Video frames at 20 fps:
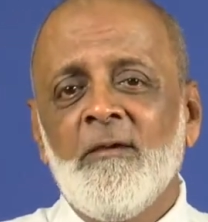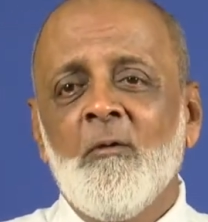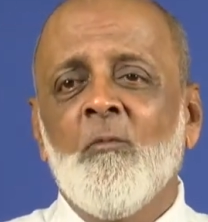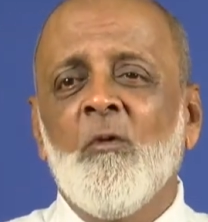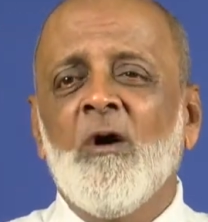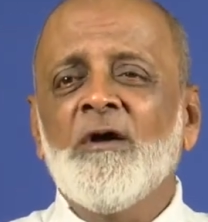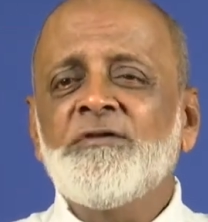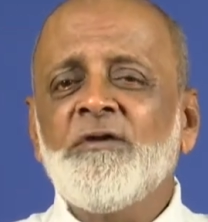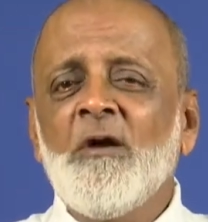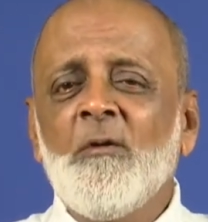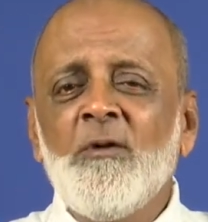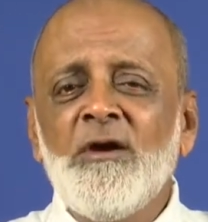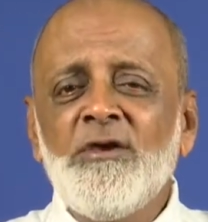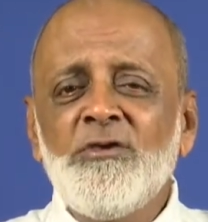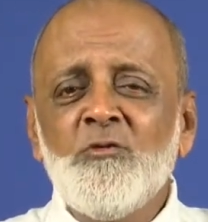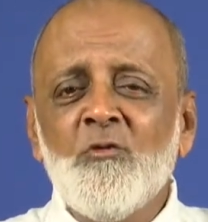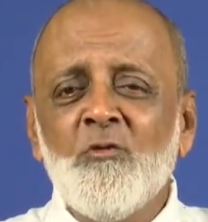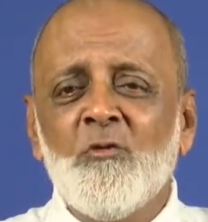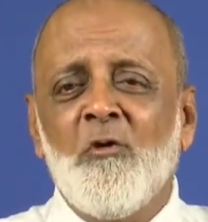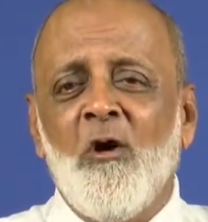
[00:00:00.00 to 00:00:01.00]
Whatever
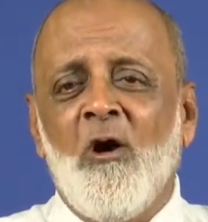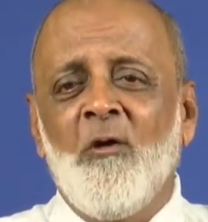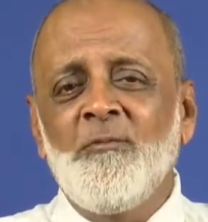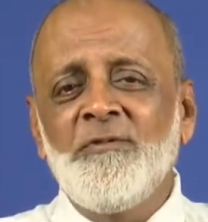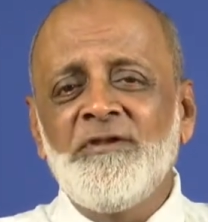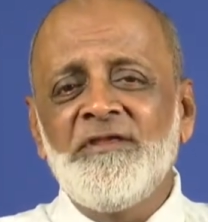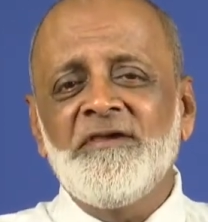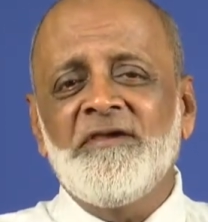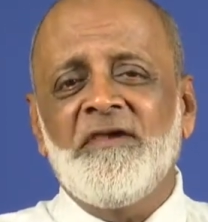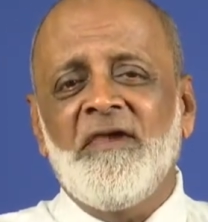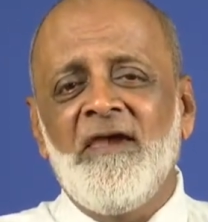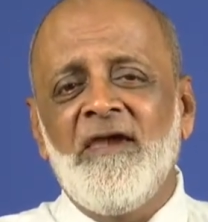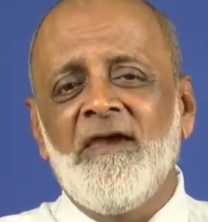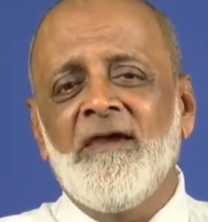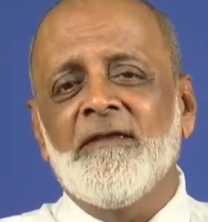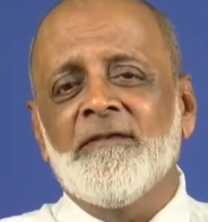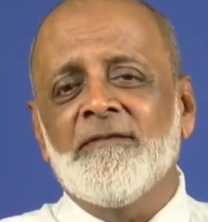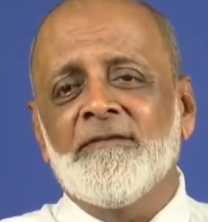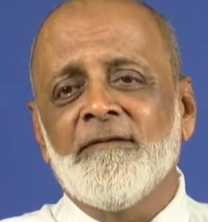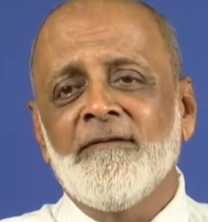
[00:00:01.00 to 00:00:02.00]
you
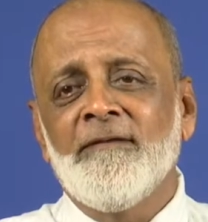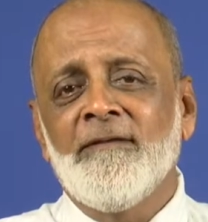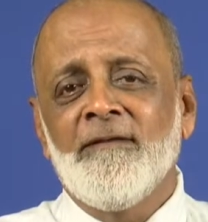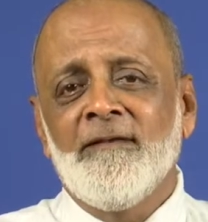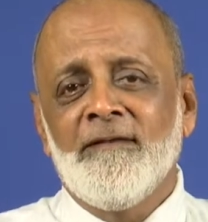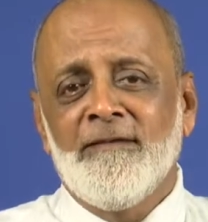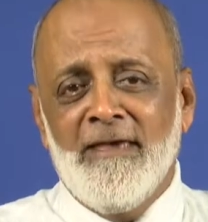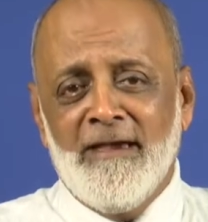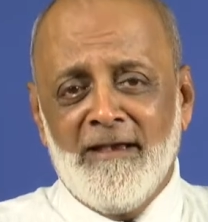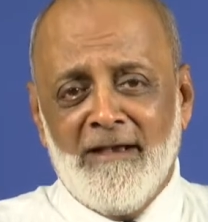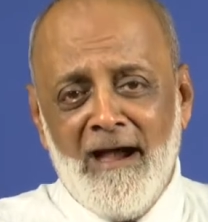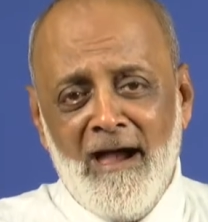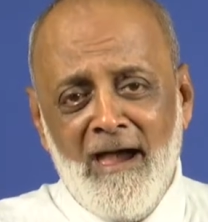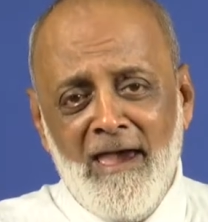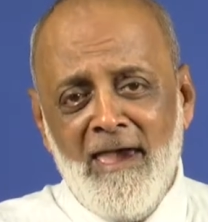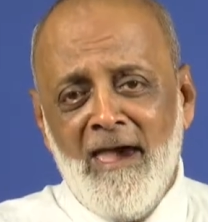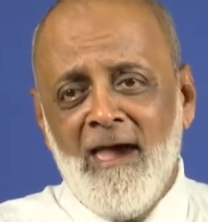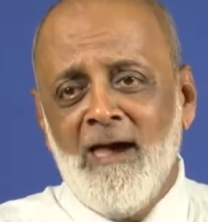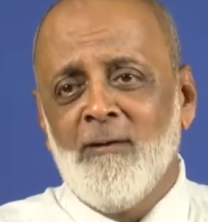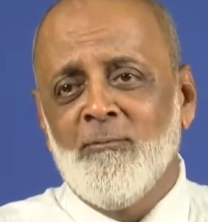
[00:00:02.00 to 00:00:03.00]
communicate, like
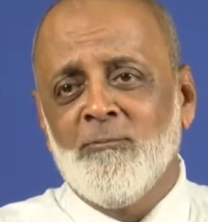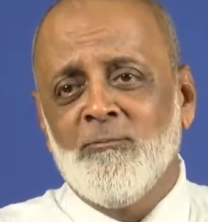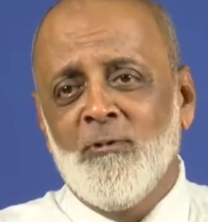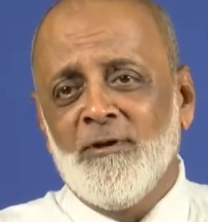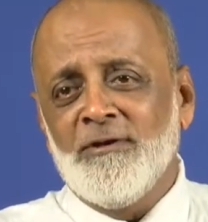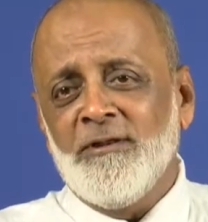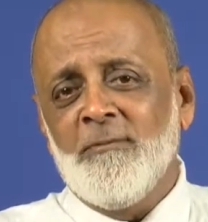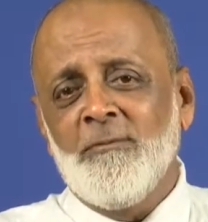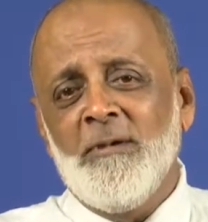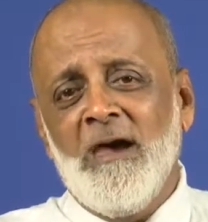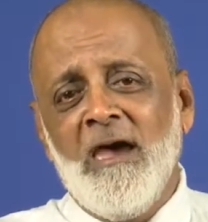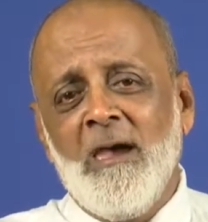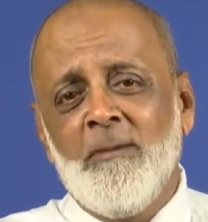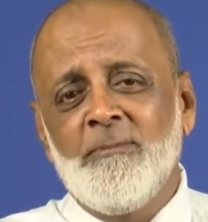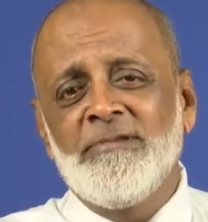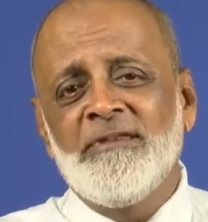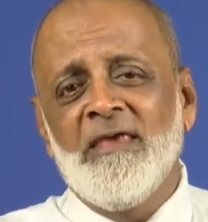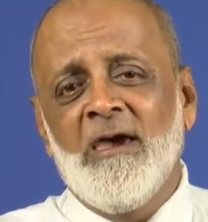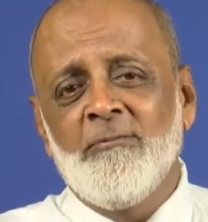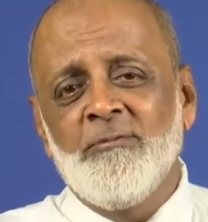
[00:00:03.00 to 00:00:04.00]
I have, whatever I
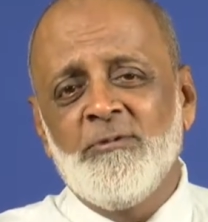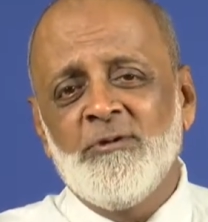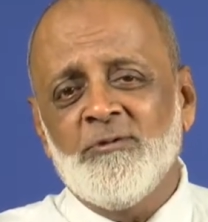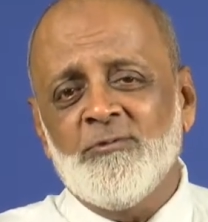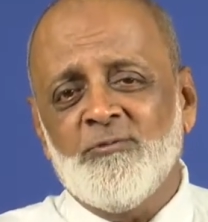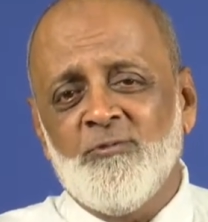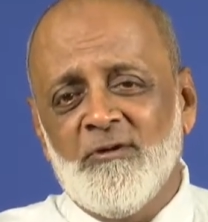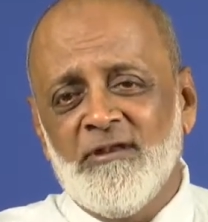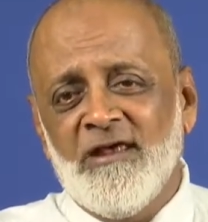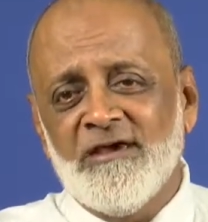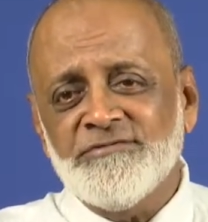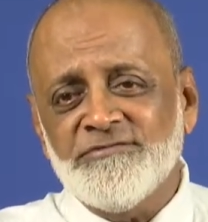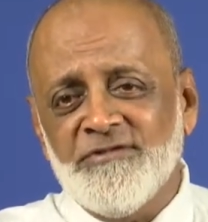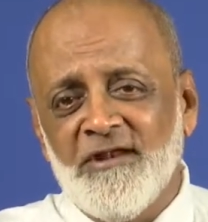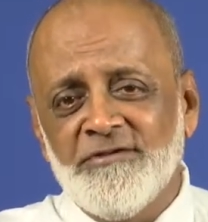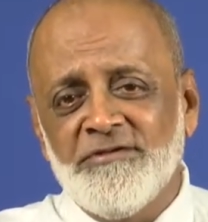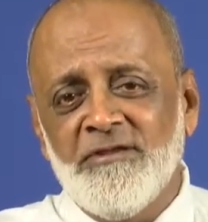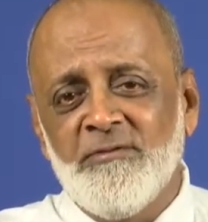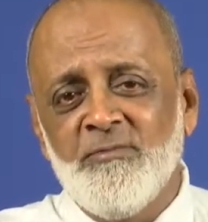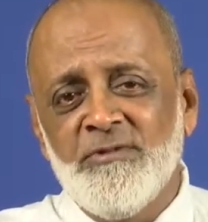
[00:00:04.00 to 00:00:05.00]
have been having it for the last
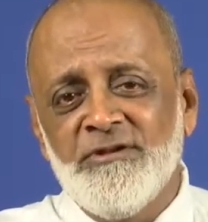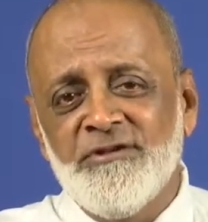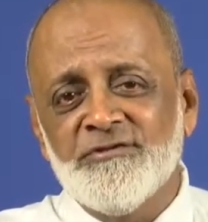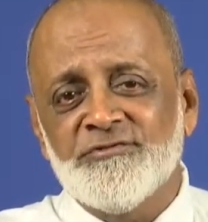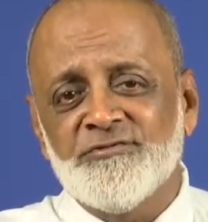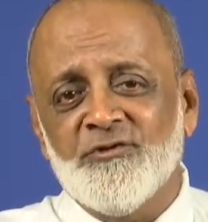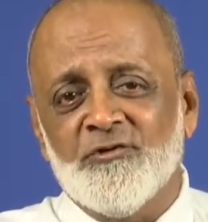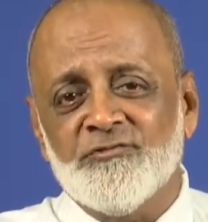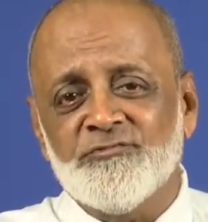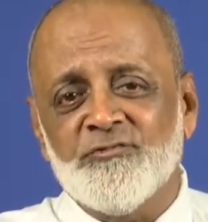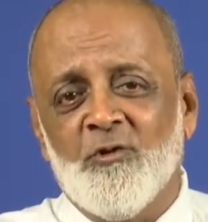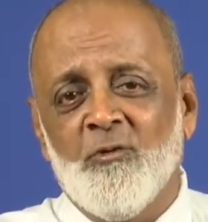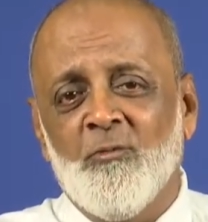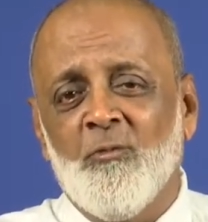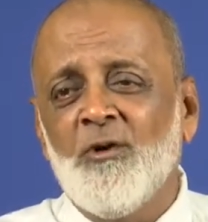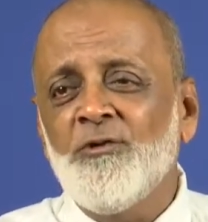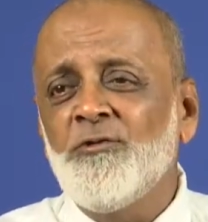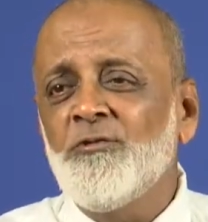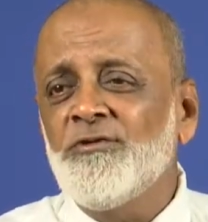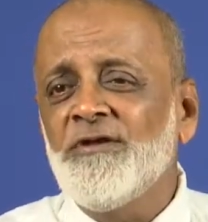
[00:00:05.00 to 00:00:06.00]
30 minutes or so,
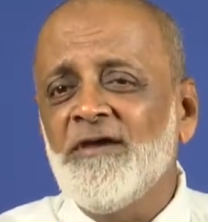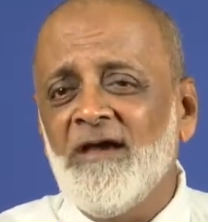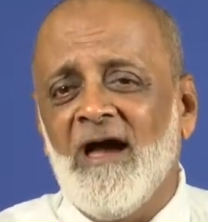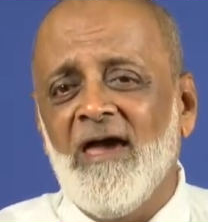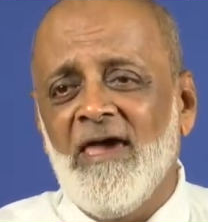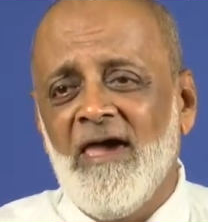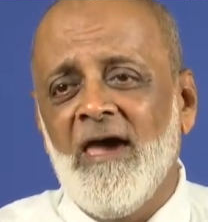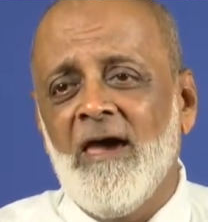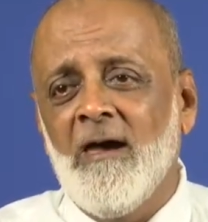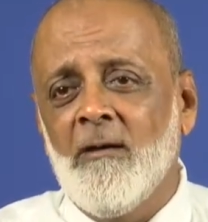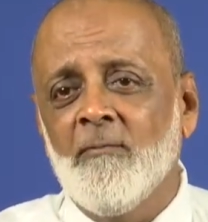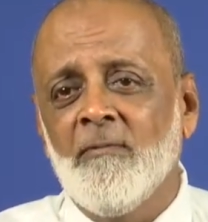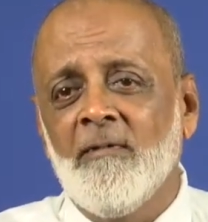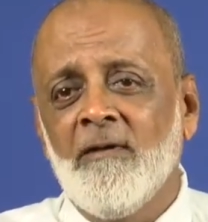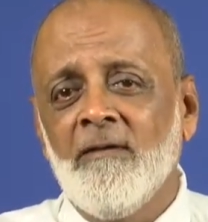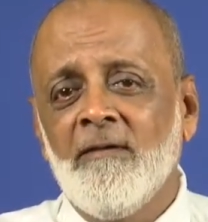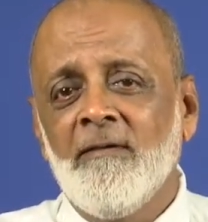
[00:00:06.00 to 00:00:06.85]
what do you think I have?